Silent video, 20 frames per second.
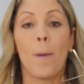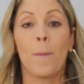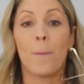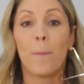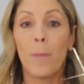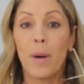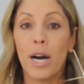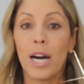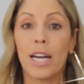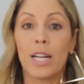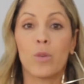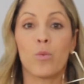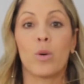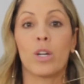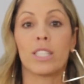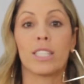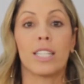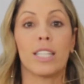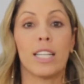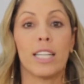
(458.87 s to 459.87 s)
But
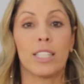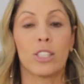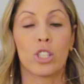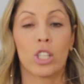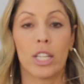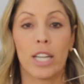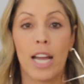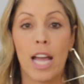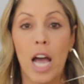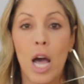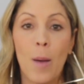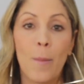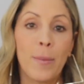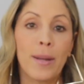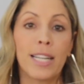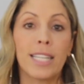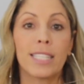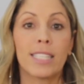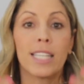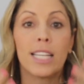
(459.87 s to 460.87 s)
what is going to
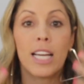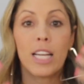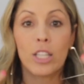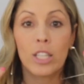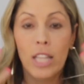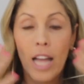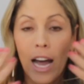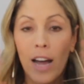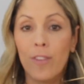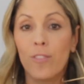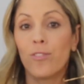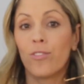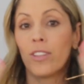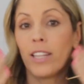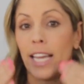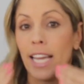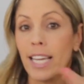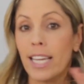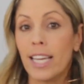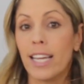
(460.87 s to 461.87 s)
happen is that
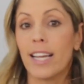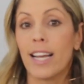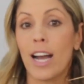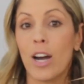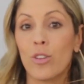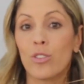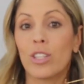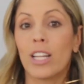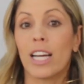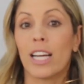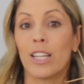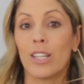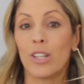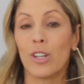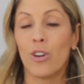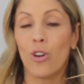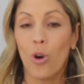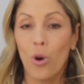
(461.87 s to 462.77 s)
flaking out that